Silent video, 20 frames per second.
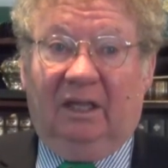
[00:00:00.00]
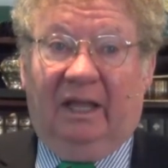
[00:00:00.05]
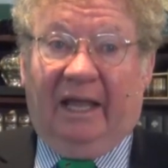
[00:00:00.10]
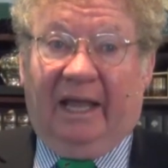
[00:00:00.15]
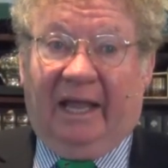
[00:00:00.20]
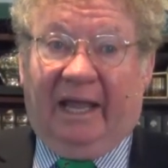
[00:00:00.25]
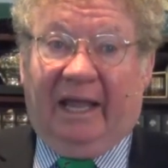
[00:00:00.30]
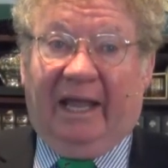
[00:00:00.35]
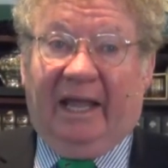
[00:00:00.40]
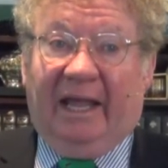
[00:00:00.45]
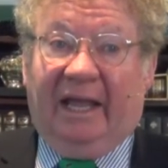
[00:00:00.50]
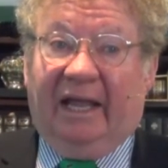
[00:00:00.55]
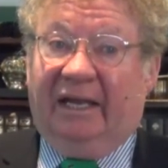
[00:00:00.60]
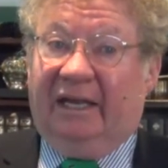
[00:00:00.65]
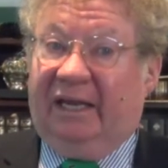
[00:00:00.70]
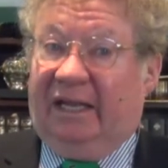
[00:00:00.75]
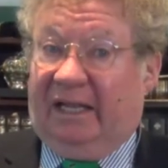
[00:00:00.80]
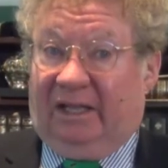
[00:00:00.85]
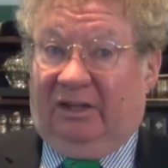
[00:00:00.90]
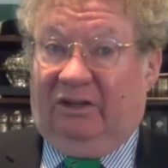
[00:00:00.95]

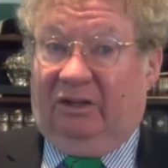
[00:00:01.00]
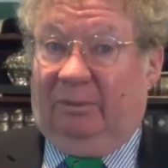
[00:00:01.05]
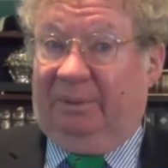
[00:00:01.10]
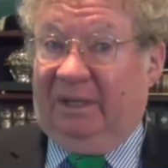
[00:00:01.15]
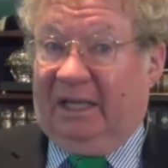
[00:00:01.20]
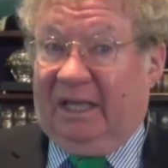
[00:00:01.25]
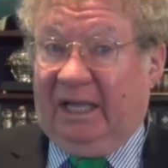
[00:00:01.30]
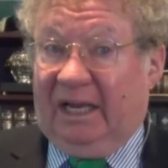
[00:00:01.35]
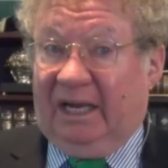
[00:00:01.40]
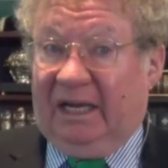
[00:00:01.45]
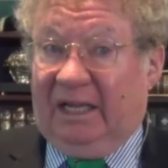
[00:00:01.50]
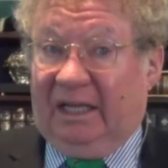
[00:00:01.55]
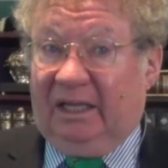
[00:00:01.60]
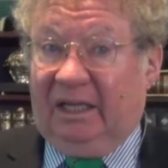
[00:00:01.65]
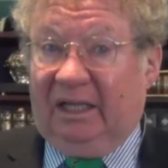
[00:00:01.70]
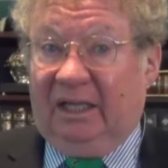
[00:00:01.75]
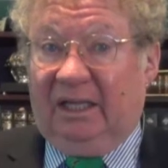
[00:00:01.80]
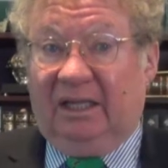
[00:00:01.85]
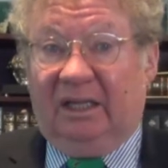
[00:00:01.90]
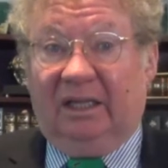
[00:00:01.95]
And in the
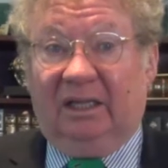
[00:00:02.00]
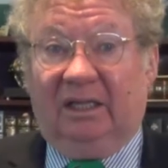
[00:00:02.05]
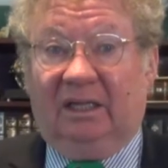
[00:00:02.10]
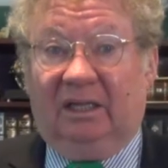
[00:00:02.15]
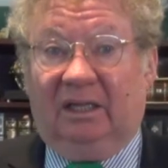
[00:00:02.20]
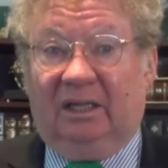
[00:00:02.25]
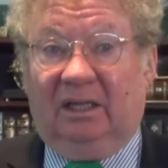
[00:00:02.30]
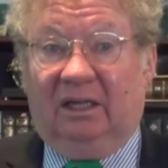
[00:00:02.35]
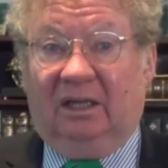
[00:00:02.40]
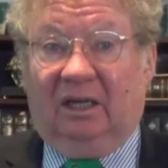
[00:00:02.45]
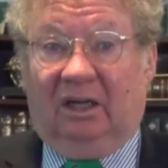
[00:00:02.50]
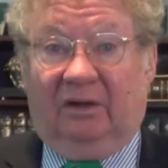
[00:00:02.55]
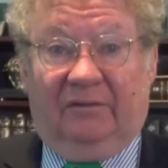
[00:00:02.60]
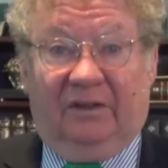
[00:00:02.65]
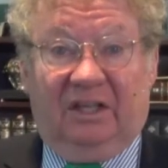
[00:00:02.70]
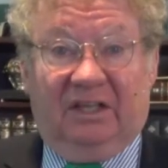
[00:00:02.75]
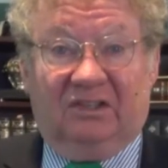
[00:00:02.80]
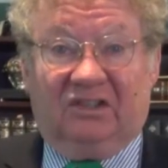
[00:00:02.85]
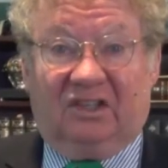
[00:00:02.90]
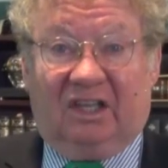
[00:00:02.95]
beginning of
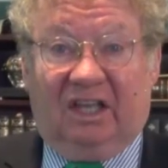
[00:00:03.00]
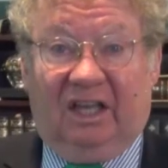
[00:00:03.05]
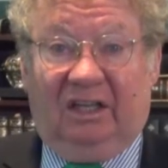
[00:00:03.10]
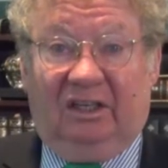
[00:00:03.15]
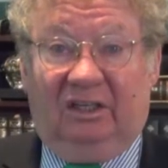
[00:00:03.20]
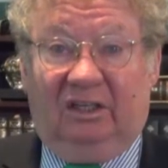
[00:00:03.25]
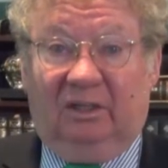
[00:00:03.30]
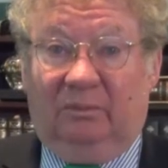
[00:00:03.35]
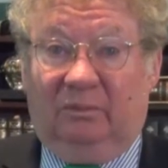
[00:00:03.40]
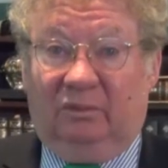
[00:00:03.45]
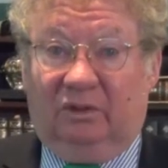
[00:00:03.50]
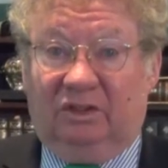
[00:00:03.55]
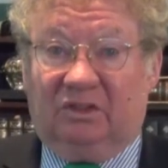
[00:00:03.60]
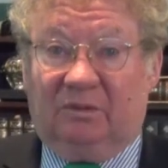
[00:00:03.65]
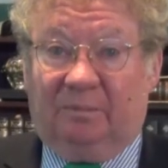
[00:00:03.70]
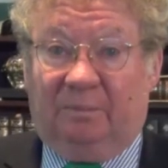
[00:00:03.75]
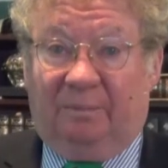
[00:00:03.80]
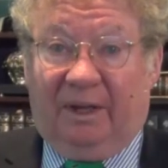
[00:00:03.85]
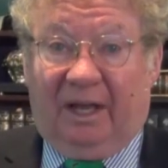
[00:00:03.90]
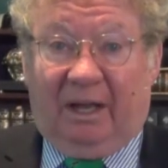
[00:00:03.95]
his kingdom
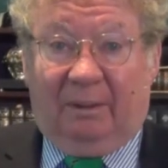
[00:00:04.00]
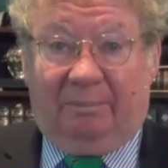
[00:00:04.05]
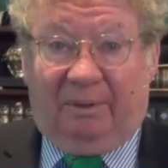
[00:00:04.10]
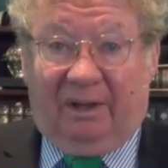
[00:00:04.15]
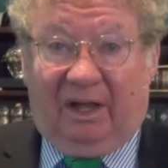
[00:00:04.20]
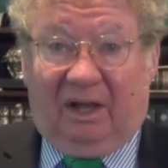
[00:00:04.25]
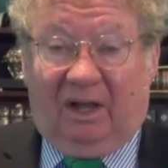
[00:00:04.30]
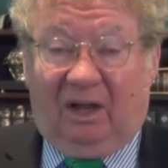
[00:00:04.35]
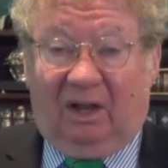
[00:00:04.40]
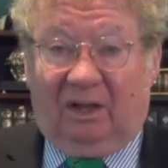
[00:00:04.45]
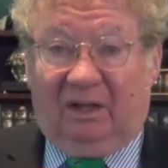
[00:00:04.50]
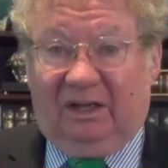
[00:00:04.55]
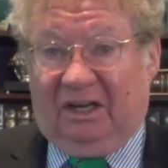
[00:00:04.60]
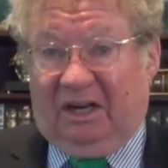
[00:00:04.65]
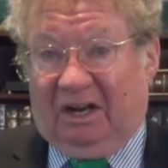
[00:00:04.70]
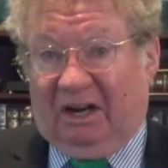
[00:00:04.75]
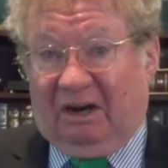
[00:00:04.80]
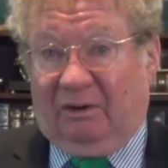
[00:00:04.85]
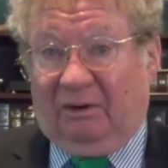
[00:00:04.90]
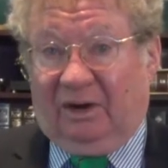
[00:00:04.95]
was Babel, and
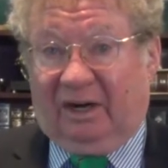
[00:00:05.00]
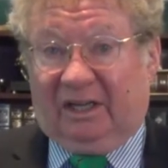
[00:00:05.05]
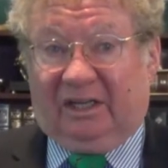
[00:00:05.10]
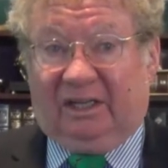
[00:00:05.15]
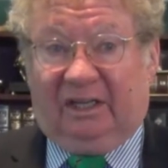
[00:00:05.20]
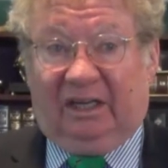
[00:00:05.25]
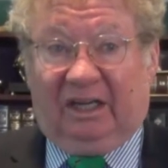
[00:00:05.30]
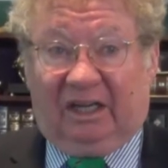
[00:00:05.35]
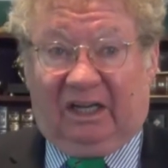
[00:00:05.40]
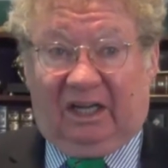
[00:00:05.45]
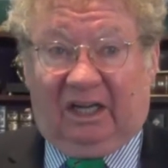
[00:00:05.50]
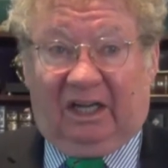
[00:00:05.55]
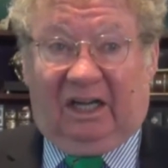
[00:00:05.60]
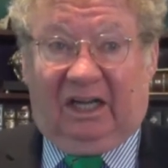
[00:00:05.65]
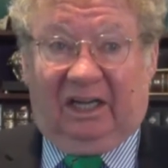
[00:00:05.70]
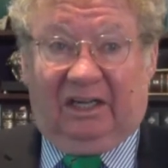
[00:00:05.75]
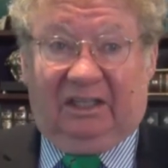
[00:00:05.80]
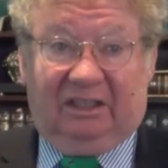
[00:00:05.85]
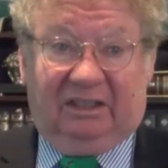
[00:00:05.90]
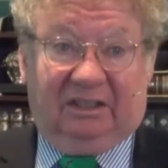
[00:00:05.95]
Erech, and
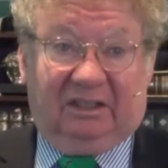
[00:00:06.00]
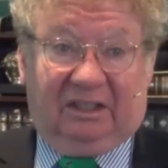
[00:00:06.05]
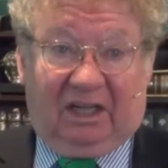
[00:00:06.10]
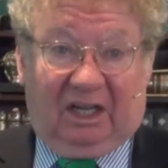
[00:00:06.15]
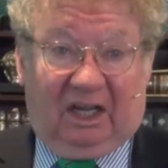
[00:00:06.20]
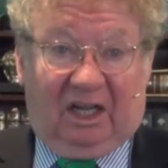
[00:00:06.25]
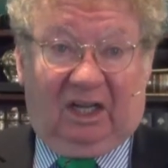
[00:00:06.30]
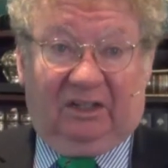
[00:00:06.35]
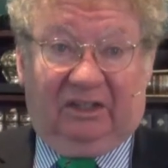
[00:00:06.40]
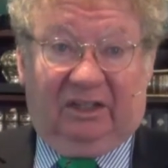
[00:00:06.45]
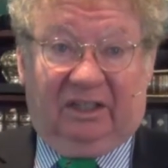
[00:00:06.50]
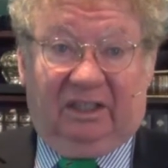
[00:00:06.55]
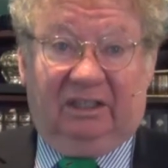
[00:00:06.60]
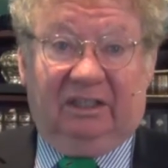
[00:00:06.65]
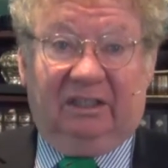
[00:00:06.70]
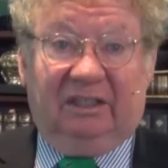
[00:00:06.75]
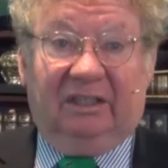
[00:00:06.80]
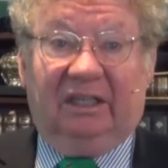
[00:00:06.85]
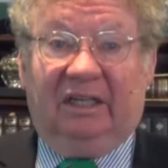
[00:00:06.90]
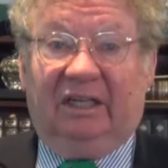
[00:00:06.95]
Akkad, and Kalna
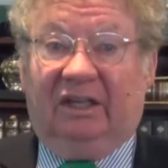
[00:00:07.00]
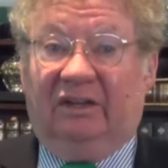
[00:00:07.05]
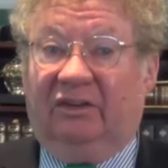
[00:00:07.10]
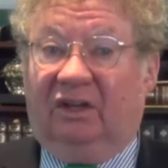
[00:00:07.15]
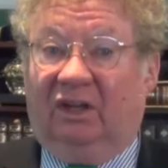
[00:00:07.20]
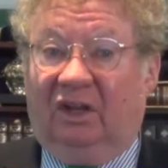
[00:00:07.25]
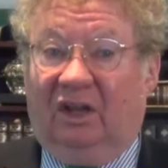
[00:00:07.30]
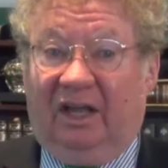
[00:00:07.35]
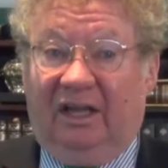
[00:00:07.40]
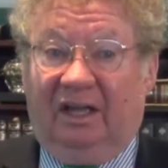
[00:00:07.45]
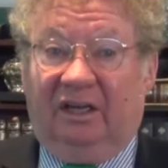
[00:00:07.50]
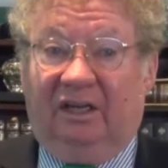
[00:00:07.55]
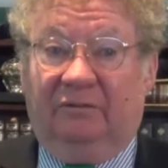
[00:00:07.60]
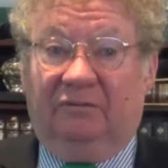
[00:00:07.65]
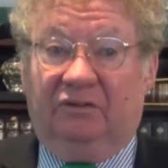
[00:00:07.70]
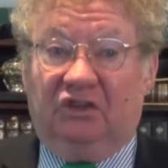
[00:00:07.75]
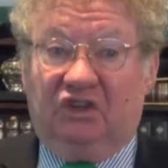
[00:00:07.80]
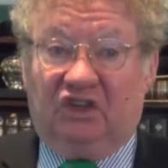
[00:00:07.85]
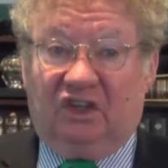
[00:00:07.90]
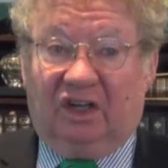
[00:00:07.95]
in the land
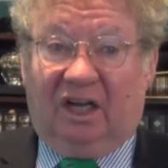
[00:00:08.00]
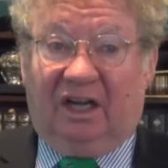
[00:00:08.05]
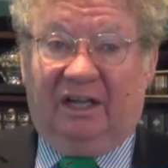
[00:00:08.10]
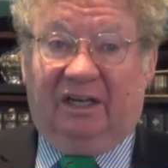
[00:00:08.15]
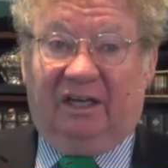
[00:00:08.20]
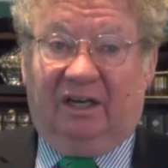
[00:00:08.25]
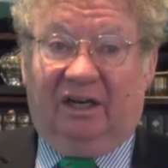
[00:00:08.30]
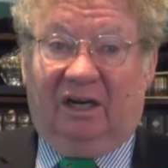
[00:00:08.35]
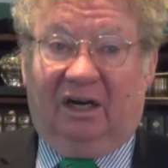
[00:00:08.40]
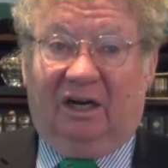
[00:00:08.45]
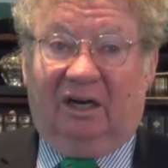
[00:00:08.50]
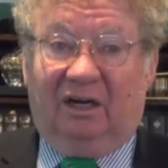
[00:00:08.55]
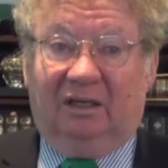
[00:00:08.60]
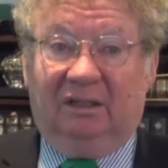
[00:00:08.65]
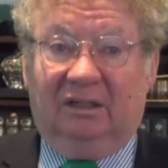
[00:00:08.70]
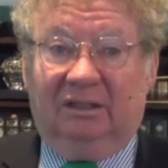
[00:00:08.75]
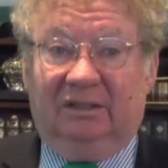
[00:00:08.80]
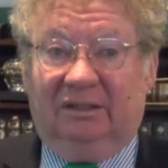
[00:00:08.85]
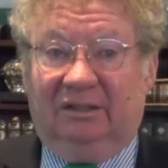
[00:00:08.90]
of Shinar.